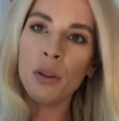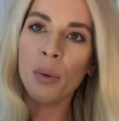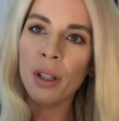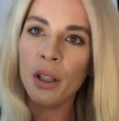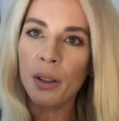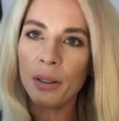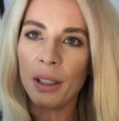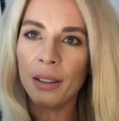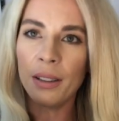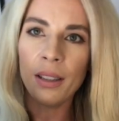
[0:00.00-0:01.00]
is what they use
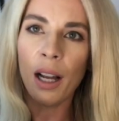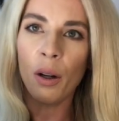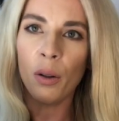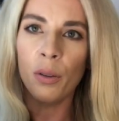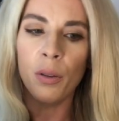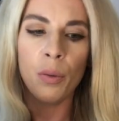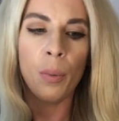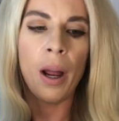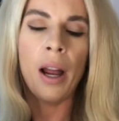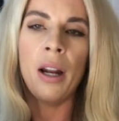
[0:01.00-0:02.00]
in salons
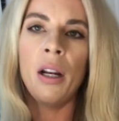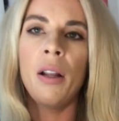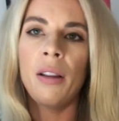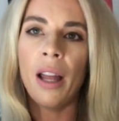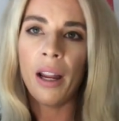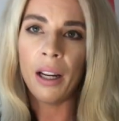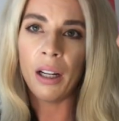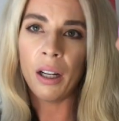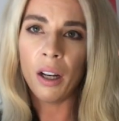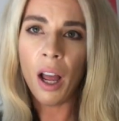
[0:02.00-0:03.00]
when
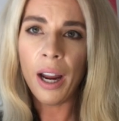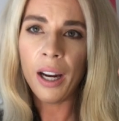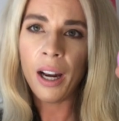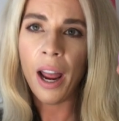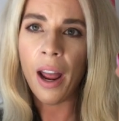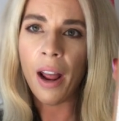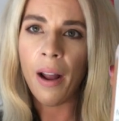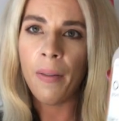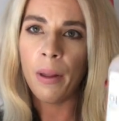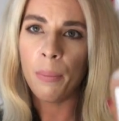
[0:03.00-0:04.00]
they lighten
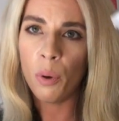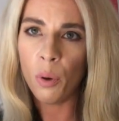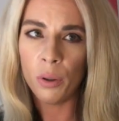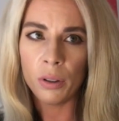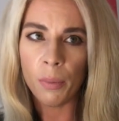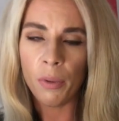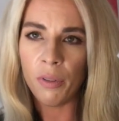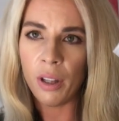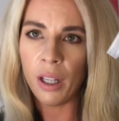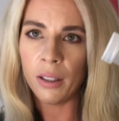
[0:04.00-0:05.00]
hair. They pour some
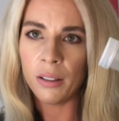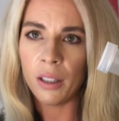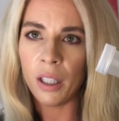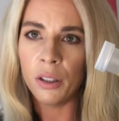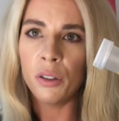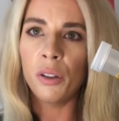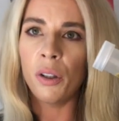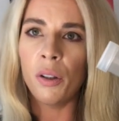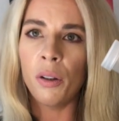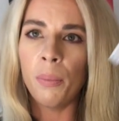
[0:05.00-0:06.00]
of this
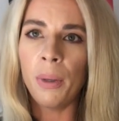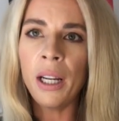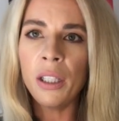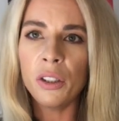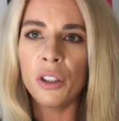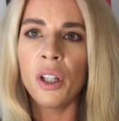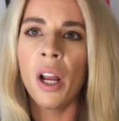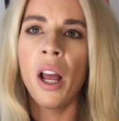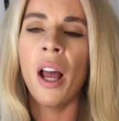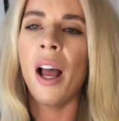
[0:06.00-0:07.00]
into the bleach
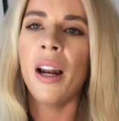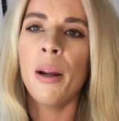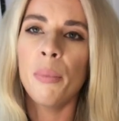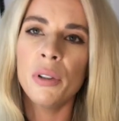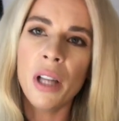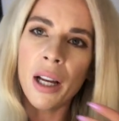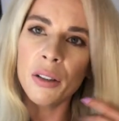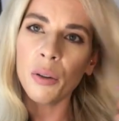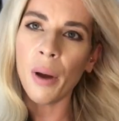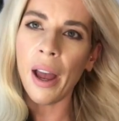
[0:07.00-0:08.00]
and it
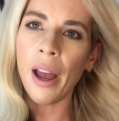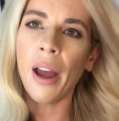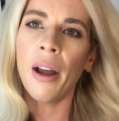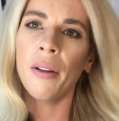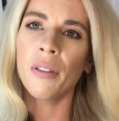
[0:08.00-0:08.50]
protects your hair.